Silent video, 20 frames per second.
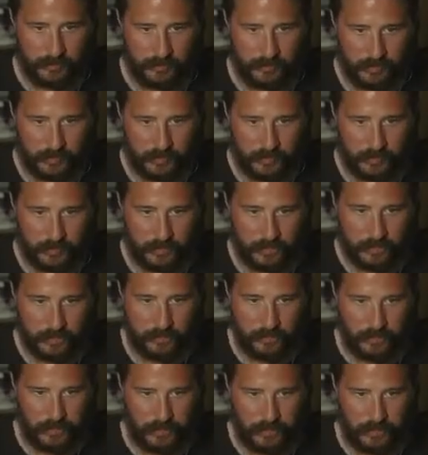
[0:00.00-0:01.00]
just
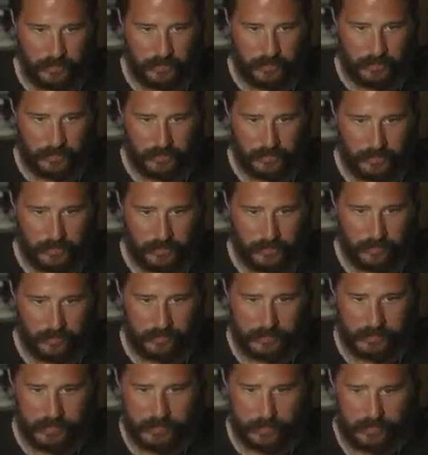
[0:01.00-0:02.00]
randomly they're not actually
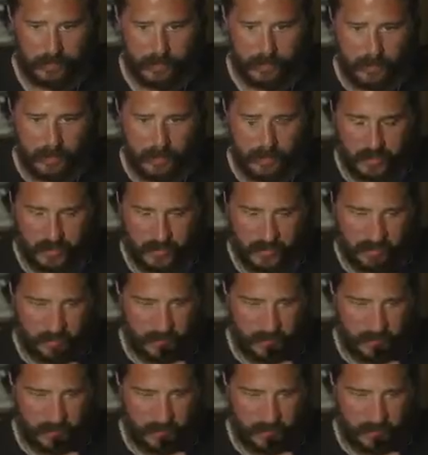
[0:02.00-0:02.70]
interested in it